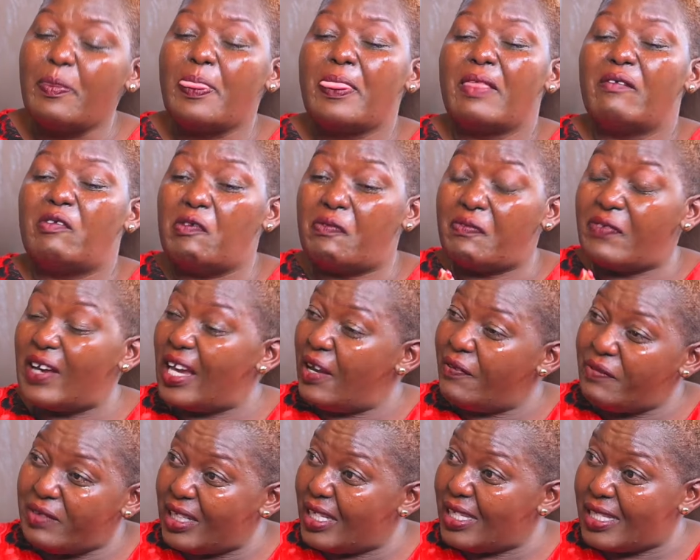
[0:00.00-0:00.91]
for
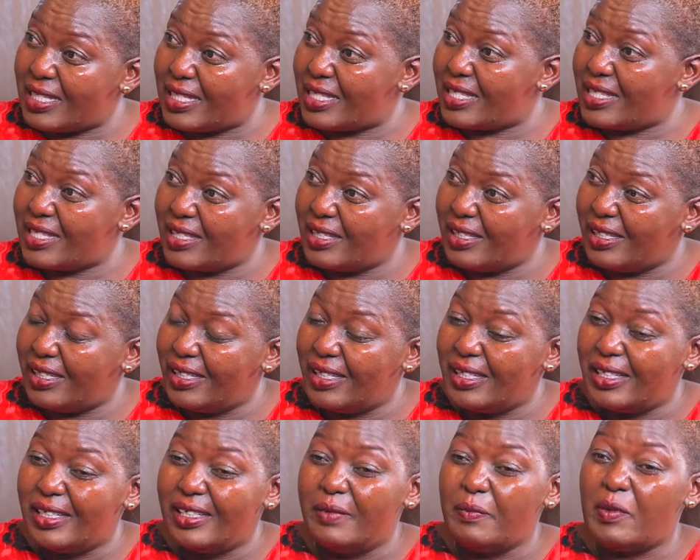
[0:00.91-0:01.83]
5 days,
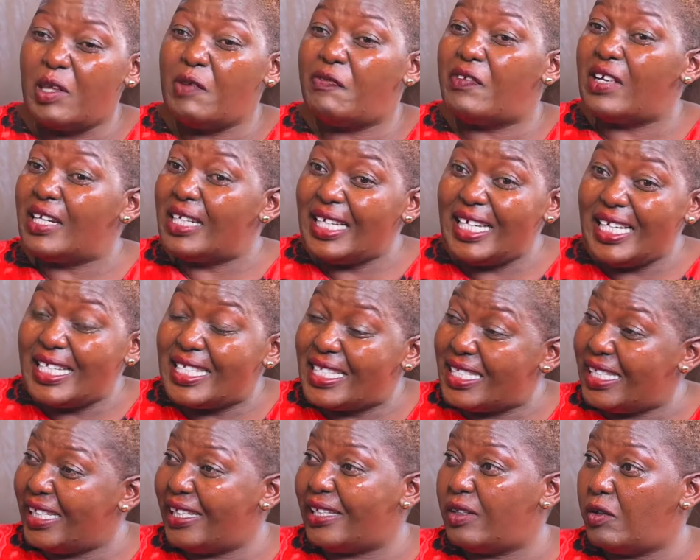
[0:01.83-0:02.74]
even
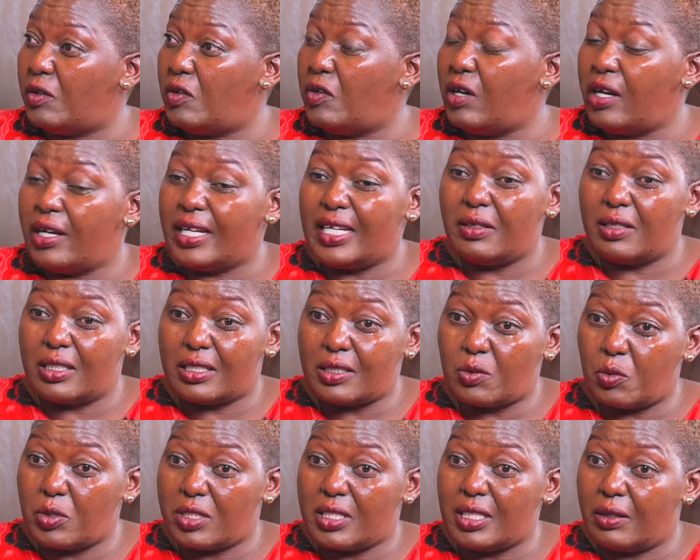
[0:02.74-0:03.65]
eating. You know, I'm
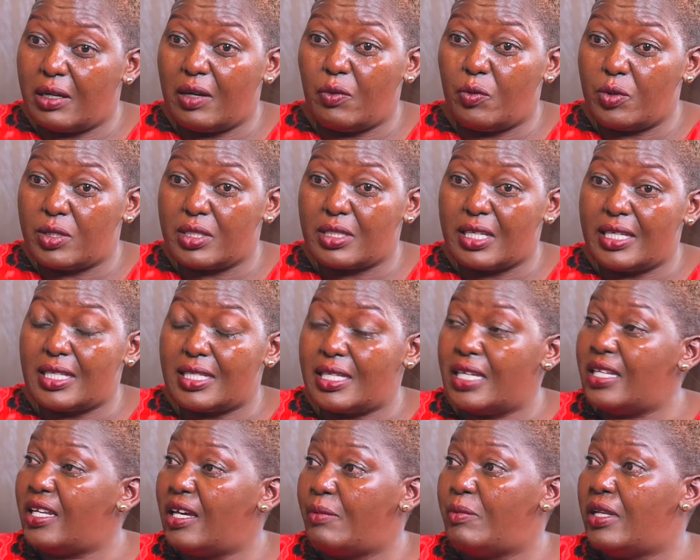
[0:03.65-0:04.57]

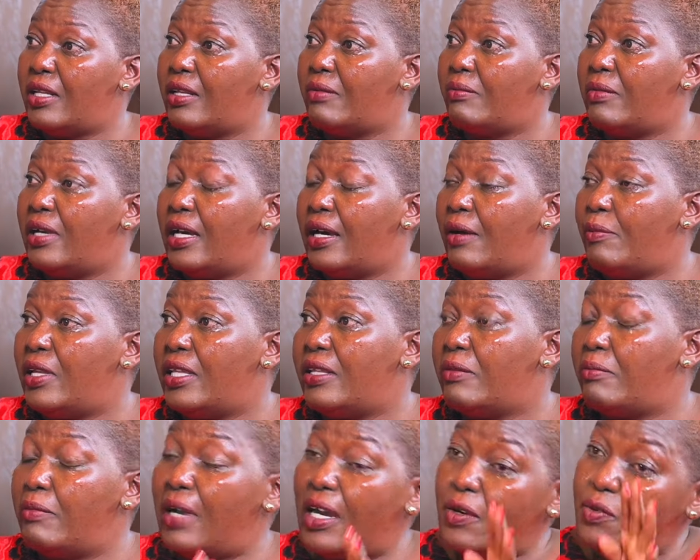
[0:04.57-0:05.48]
in the
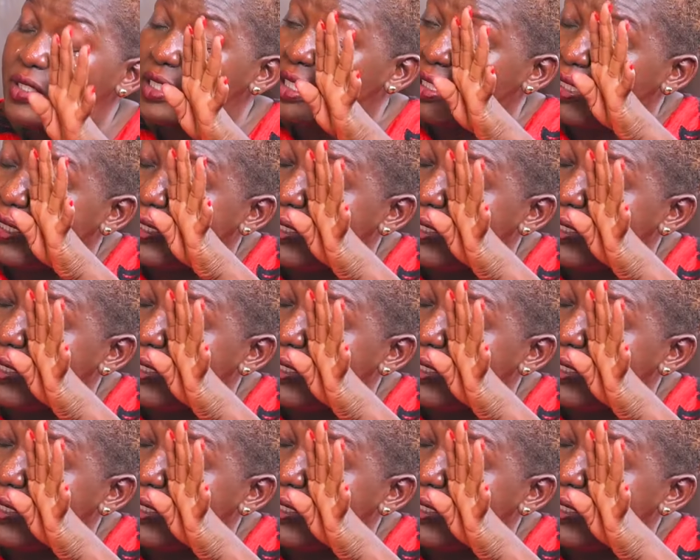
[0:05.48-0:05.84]
mountain.